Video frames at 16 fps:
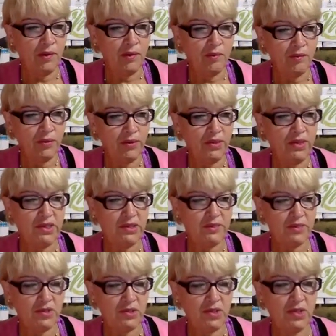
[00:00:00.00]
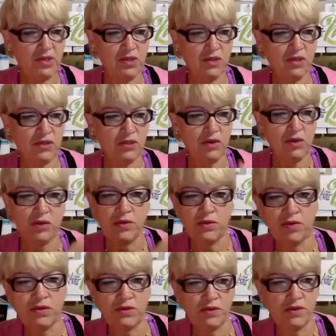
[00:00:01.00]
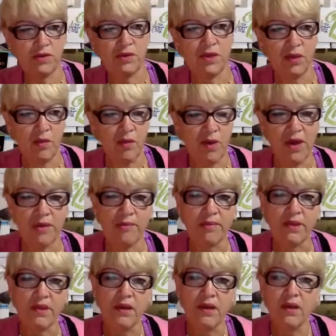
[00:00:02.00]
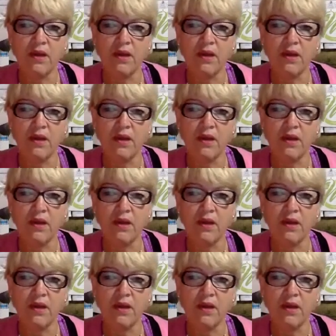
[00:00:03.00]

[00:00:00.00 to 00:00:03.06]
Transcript: predispositions, who's doing what, but